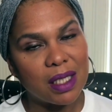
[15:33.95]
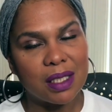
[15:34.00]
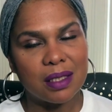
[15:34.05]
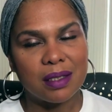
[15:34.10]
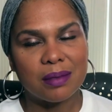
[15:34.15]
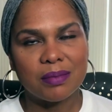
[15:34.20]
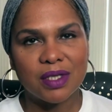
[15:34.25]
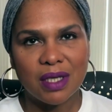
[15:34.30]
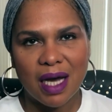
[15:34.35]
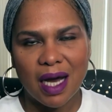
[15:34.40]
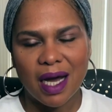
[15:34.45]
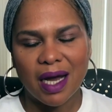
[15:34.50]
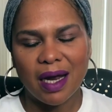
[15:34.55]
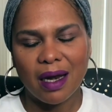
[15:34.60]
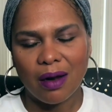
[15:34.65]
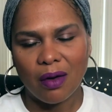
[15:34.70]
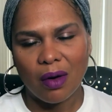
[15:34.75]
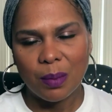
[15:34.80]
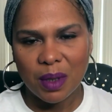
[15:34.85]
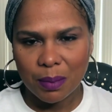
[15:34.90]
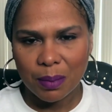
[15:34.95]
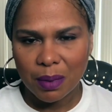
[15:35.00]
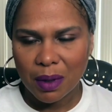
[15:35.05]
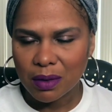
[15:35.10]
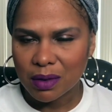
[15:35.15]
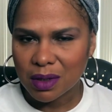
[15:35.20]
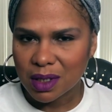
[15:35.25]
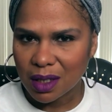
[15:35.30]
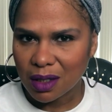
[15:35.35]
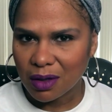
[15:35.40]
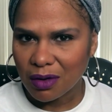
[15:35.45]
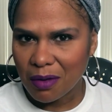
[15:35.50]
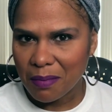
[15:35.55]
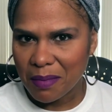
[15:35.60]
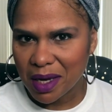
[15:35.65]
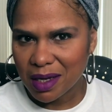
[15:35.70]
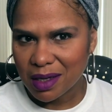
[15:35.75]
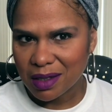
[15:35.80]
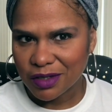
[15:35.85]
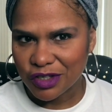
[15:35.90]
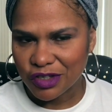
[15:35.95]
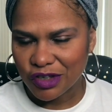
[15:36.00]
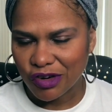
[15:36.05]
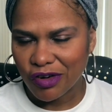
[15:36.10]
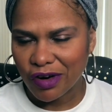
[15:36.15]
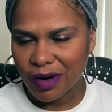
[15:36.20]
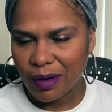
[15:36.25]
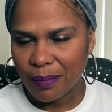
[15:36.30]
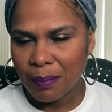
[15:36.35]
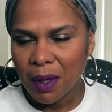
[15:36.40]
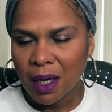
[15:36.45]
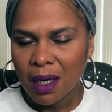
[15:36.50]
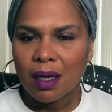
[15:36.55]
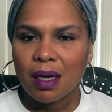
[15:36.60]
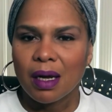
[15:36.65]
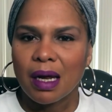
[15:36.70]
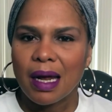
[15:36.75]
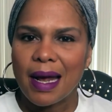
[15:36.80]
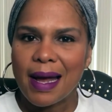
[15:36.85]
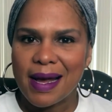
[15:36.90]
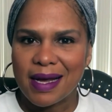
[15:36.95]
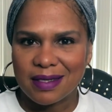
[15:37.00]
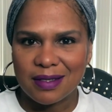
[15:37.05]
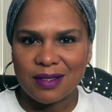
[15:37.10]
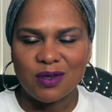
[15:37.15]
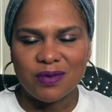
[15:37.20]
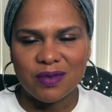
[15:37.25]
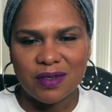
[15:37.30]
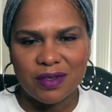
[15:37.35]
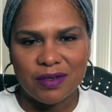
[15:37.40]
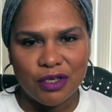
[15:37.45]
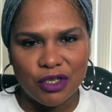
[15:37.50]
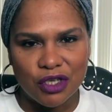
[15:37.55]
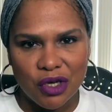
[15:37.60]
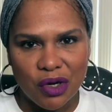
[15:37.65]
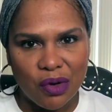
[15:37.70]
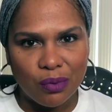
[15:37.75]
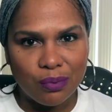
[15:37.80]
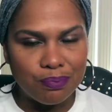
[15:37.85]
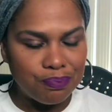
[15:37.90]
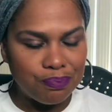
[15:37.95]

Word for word: And I'm, I know I'll be posting it on my Instagram at So Very Jo.